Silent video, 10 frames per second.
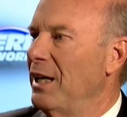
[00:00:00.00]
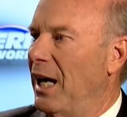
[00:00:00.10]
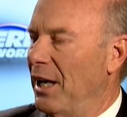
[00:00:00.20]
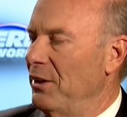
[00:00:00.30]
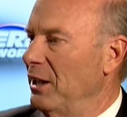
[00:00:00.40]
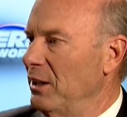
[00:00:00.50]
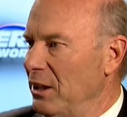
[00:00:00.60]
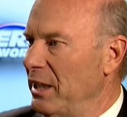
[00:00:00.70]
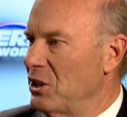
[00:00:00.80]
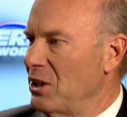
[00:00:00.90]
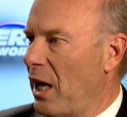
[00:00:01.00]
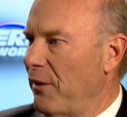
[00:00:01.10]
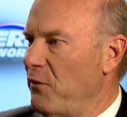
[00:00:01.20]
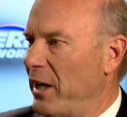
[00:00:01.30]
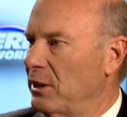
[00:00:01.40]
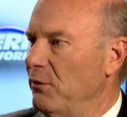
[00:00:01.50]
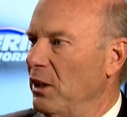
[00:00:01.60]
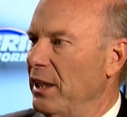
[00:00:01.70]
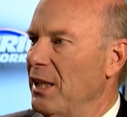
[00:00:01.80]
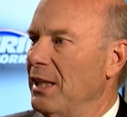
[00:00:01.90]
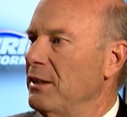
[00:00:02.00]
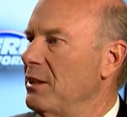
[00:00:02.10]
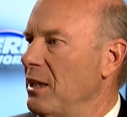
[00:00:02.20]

uh, at least not effectively. That